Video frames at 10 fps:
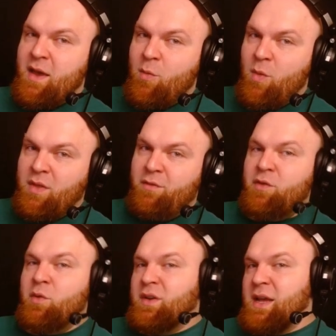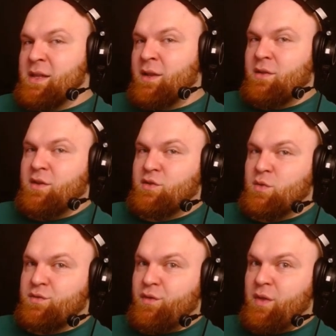when the Fury talent is
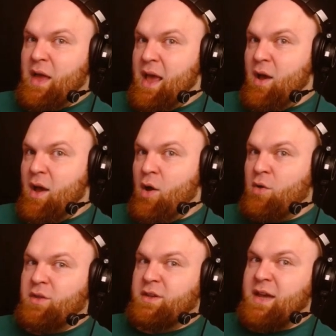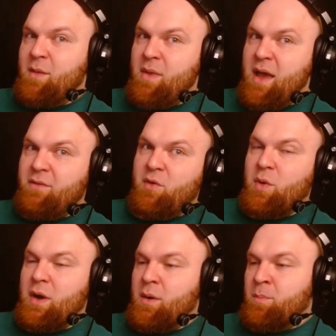useful all the time,
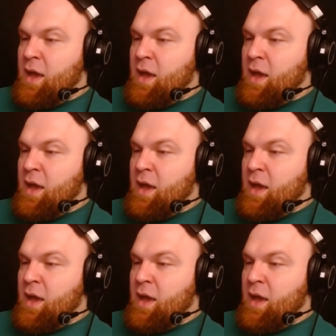everywhere.